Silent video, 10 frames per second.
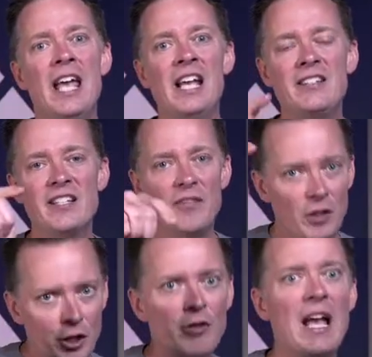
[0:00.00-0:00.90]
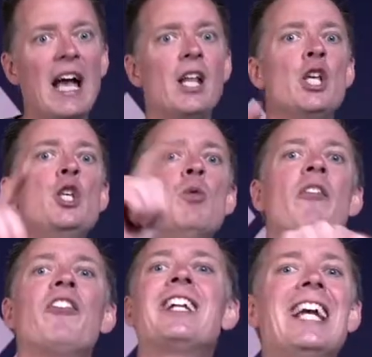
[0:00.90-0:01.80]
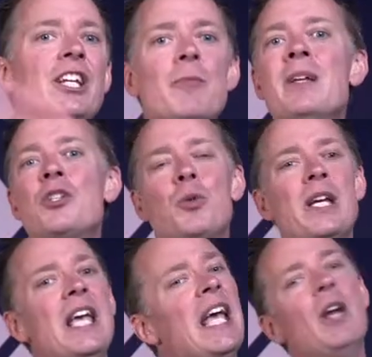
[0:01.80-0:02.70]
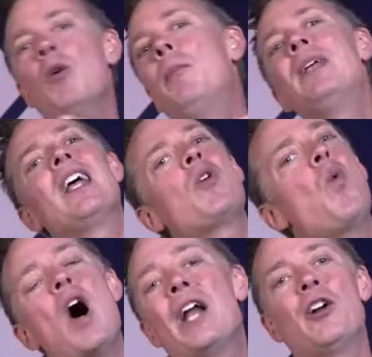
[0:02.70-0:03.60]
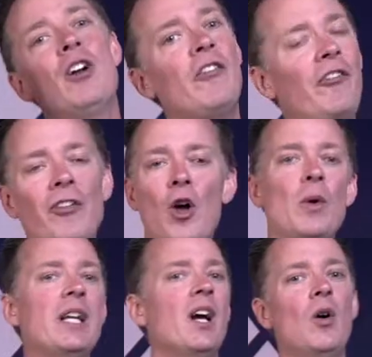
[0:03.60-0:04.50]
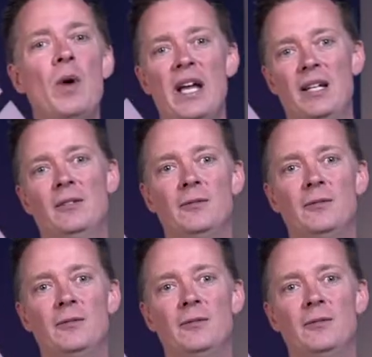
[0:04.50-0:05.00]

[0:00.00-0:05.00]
He says, if you do that, you will forget your misery. It will be like water flowing away.